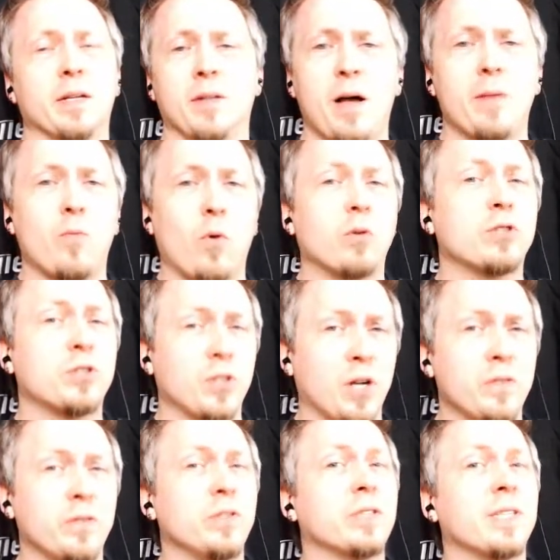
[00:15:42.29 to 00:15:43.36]
a lot more
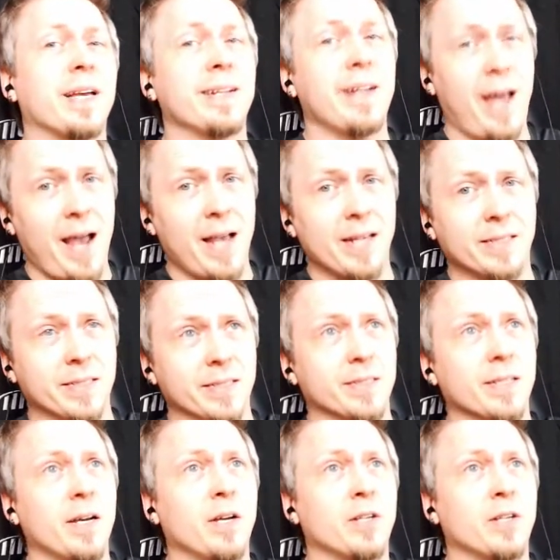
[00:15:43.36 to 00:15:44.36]
shovels and axes.